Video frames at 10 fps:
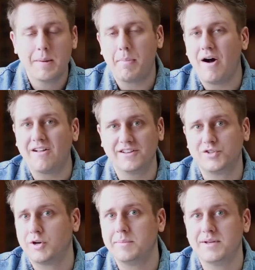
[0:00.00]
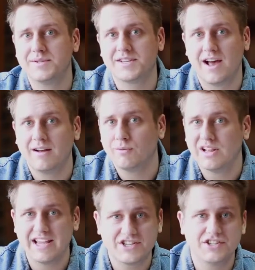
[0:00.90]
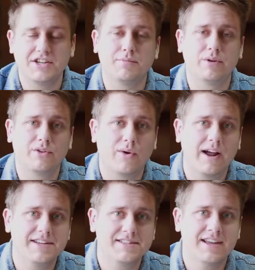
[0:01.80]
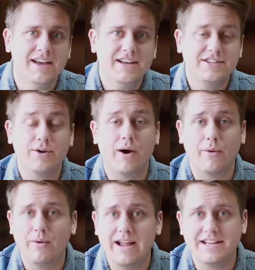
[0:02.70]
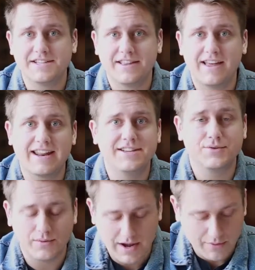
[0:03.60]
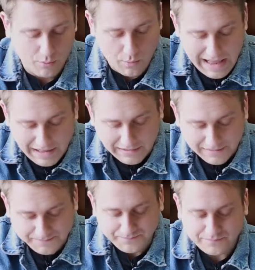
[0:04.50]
Paul attributes a relationship with Christ to a race that he's run well.